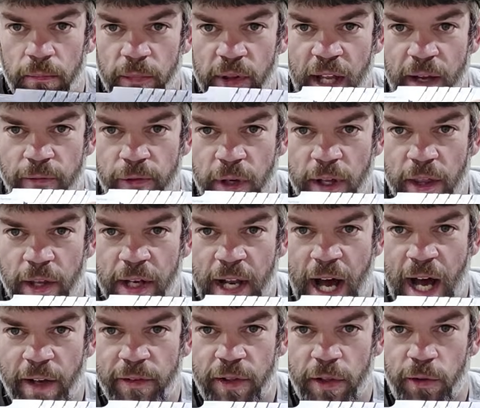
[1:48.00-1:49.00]
Definitely the
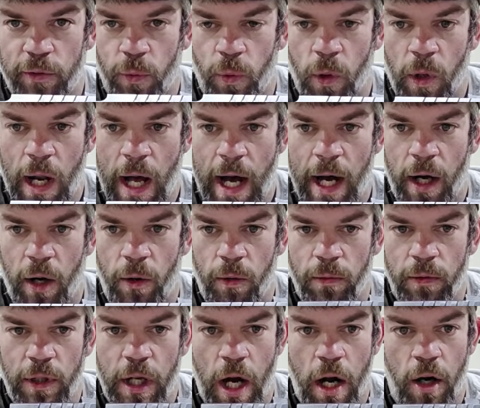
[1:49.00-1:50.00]
nicest one I
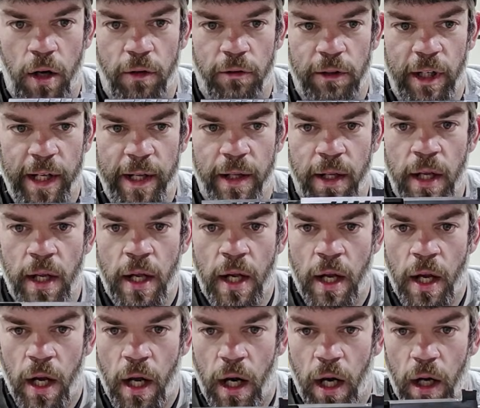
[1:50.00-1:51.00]
own currently.
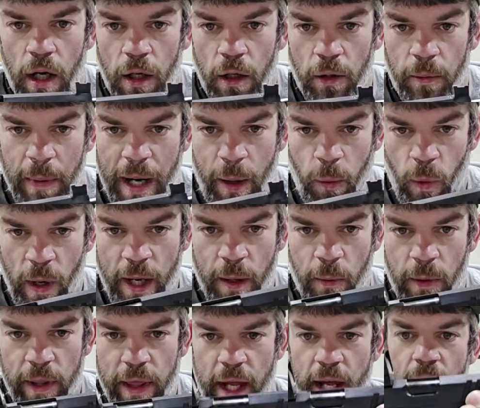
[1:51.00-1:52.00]
I went
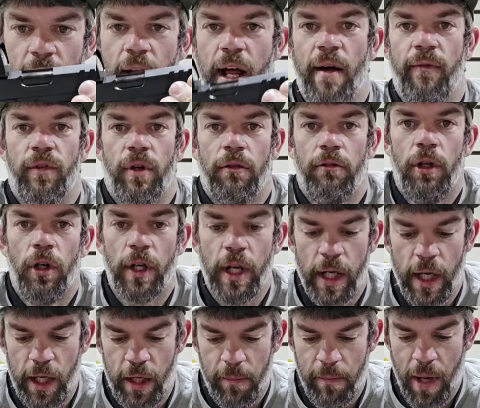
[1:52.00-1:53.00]
with it after
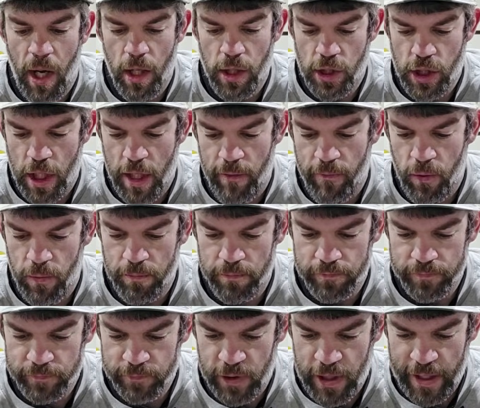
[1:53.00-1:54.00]
looking at a bunch of them.
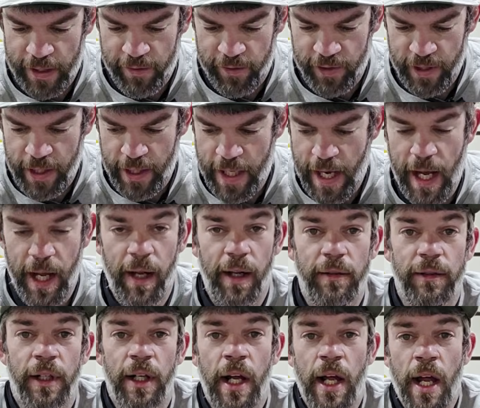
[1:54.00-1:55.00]
Like I said, I
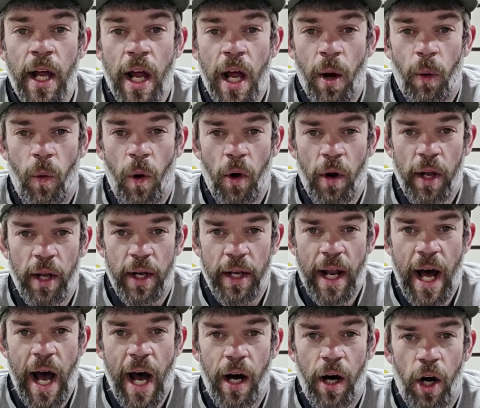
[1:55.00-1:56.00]
wanted a
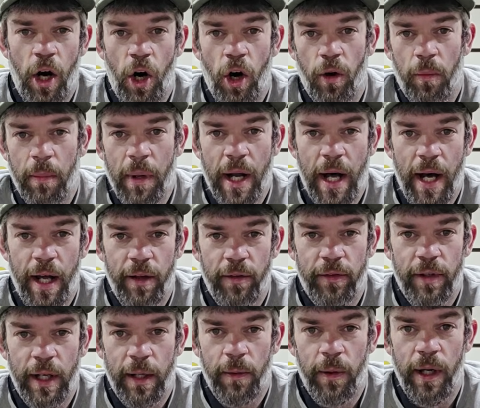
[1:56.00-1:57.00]
Nighthawk, but I
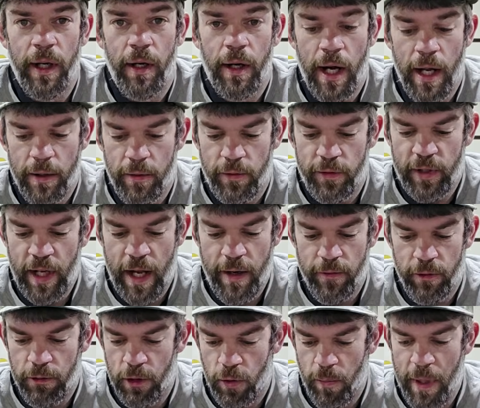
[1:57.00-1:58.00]
was like, well, I can save
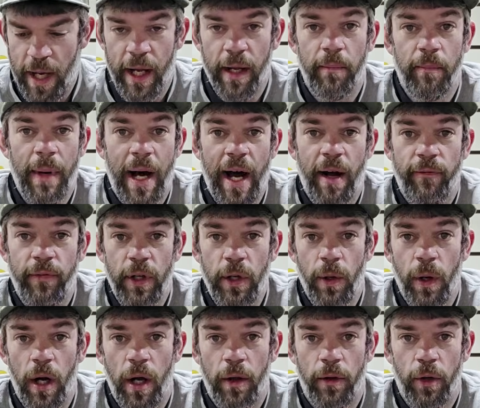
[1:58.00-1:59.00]
a little bit and buy a
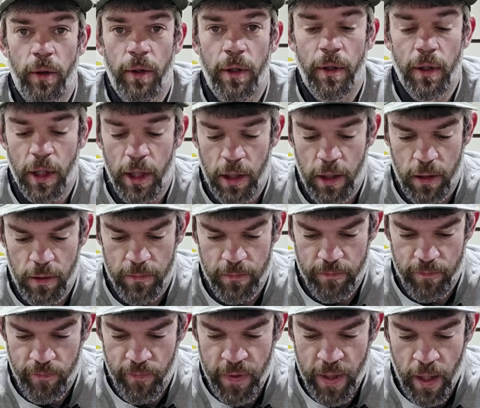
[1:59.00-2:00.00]
few other
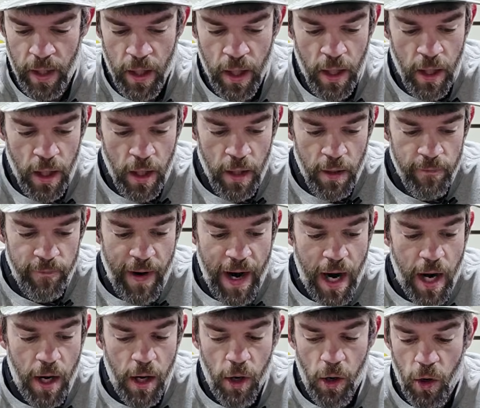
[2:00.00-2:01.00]

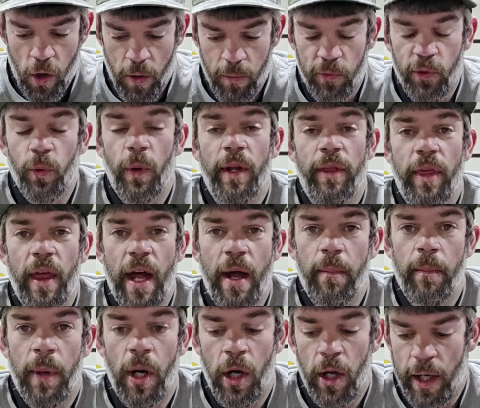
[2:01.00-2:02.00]
firearms with
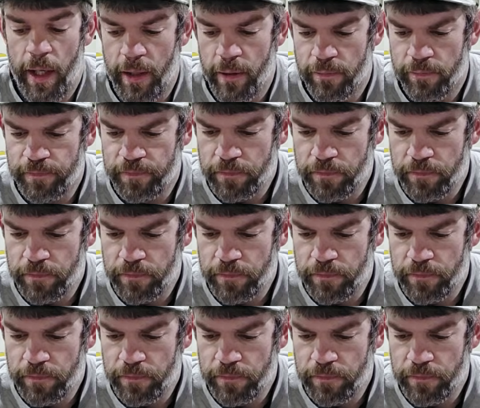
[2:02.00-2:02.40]
that money.